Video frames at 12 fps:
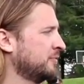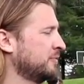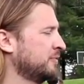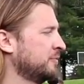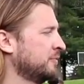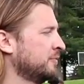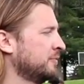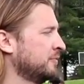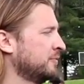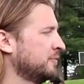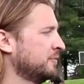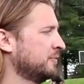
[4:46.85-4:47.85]

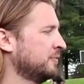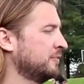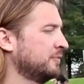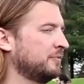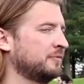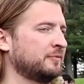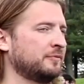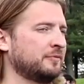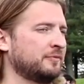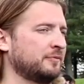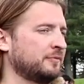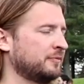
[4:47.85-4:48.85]

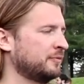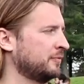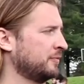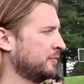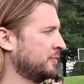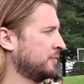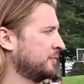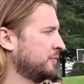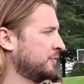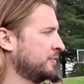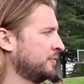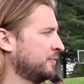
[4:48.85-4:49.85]

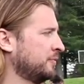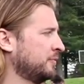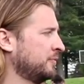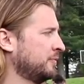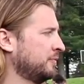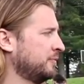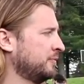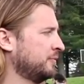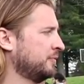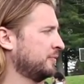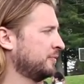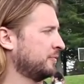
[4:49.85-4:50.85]

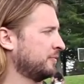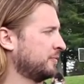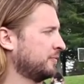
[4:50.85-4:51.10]
No words are spoken by the person on screen.